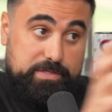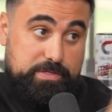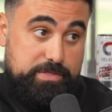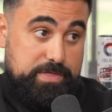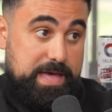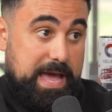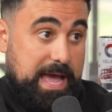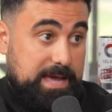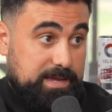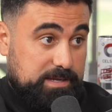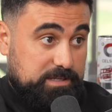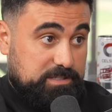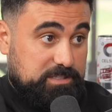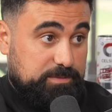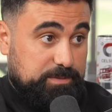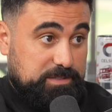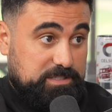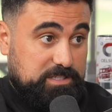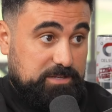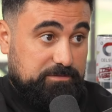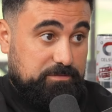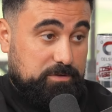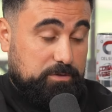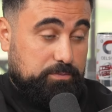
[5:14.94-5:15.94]
that
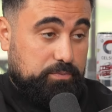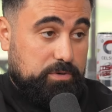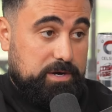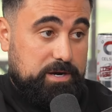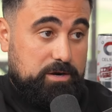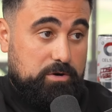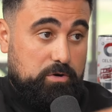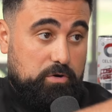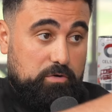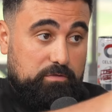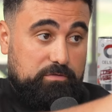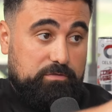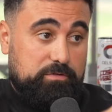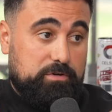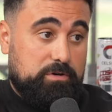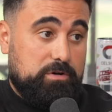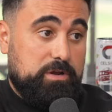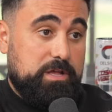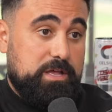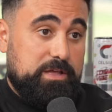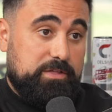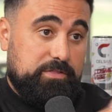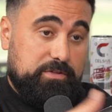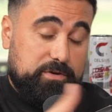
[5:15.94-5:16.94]
specific prayer
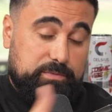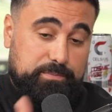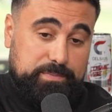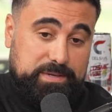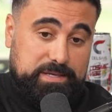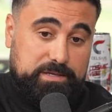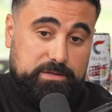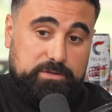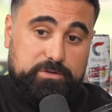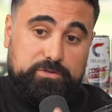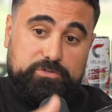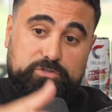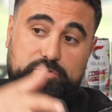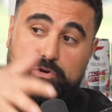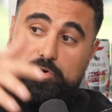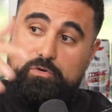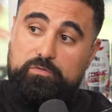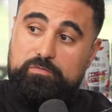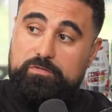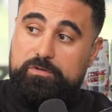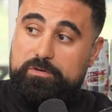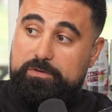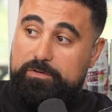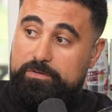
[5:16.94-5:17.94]
over their meals,
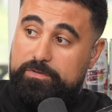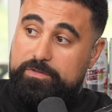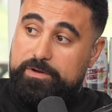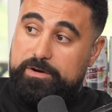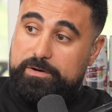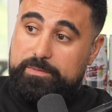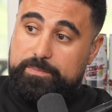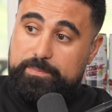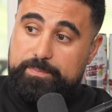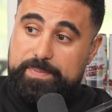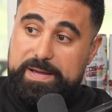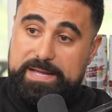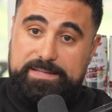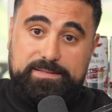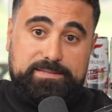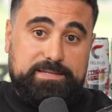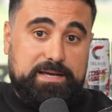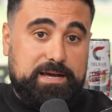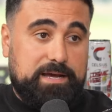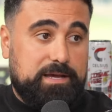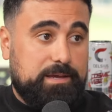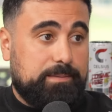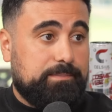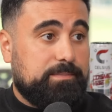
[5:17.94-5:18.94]
over their
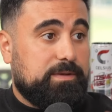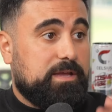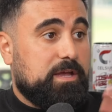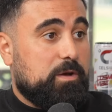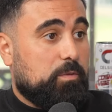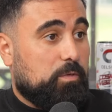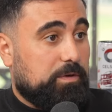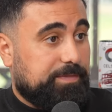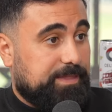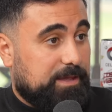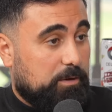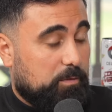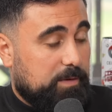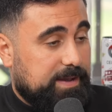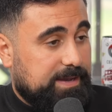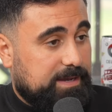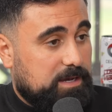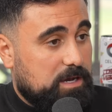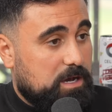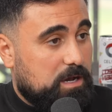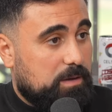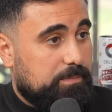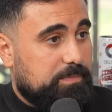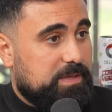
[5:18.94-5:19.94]
bedtime, when they
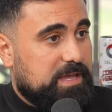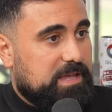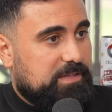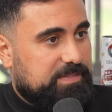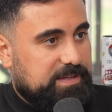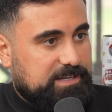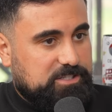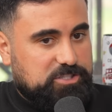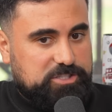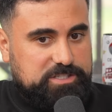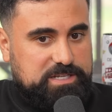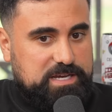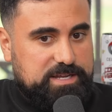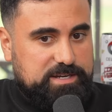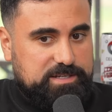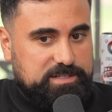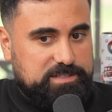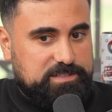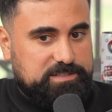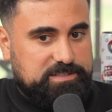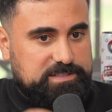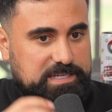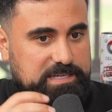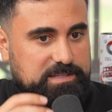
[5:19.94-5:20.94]
wake up? They just kind
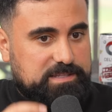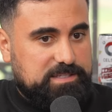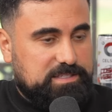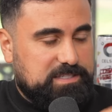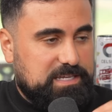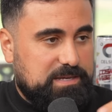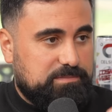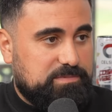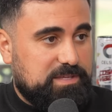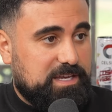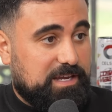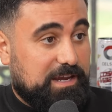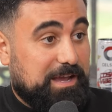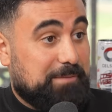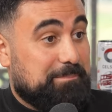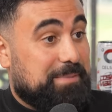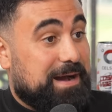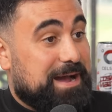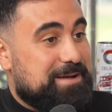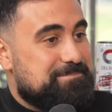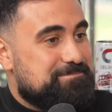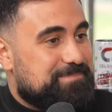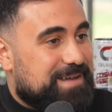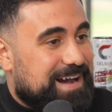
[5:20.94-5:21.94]
of say the same thing.
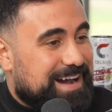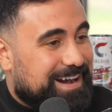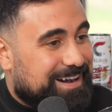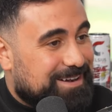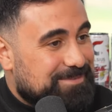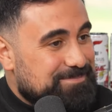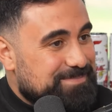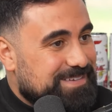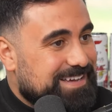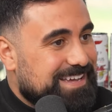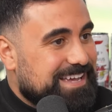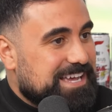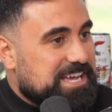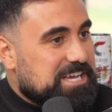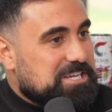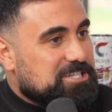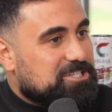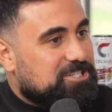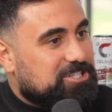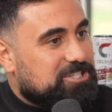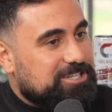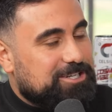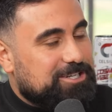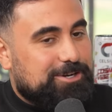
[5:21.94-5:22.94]
My mom,
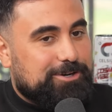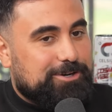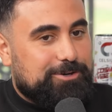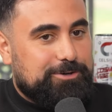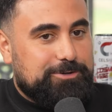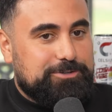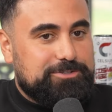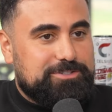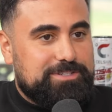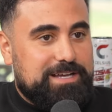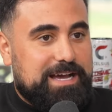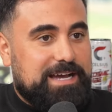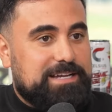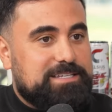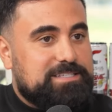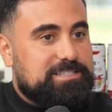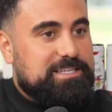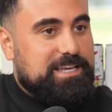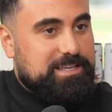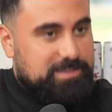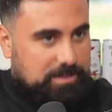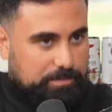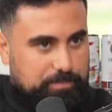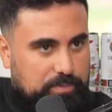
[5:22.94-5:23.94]
she goes, I
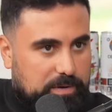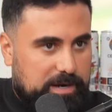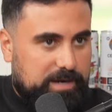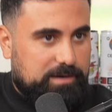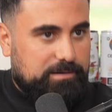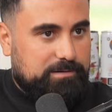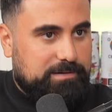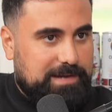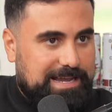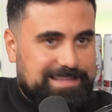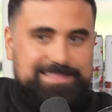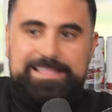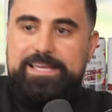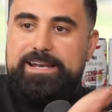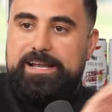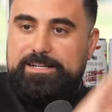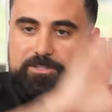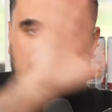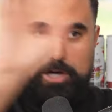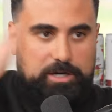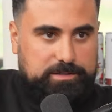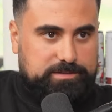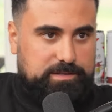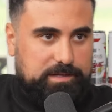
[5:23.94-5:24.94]
say the prayer, and then I
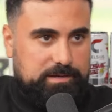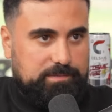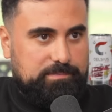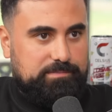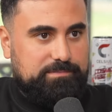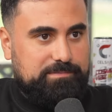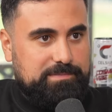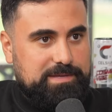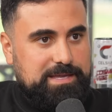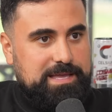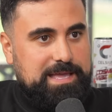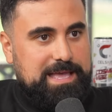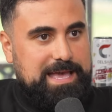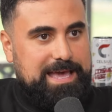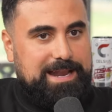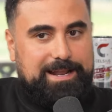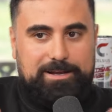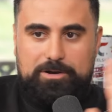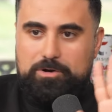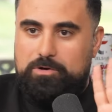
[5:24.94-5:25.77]
talk to him. And I